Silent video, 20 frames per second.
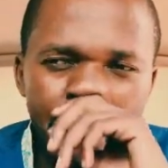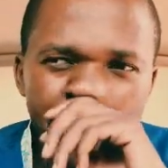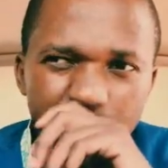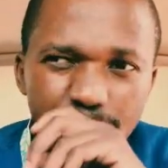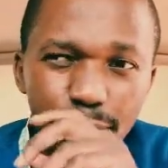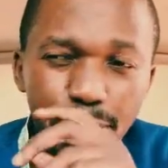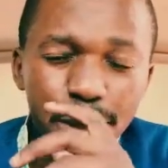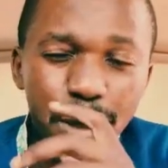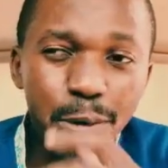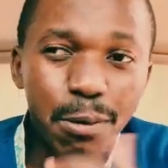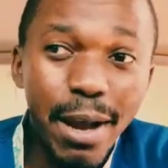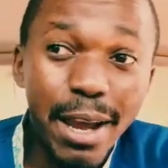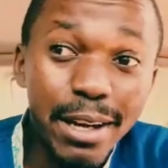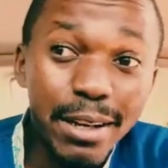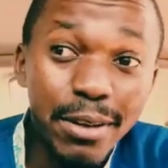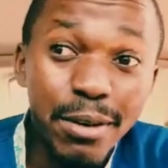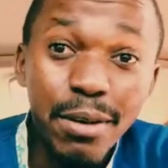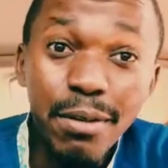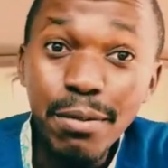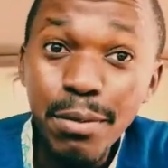It's been
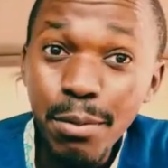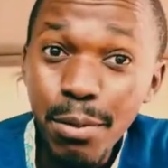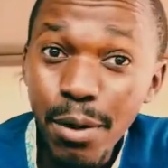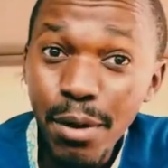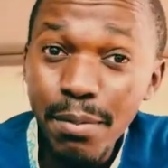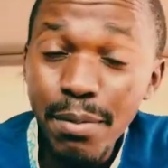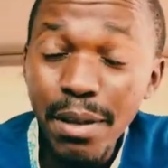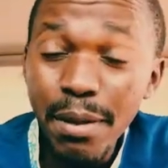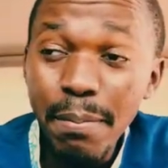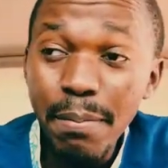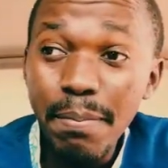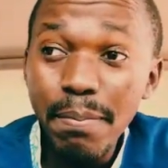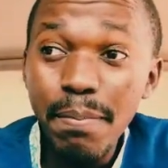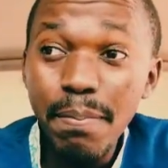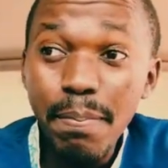quite an overwhelming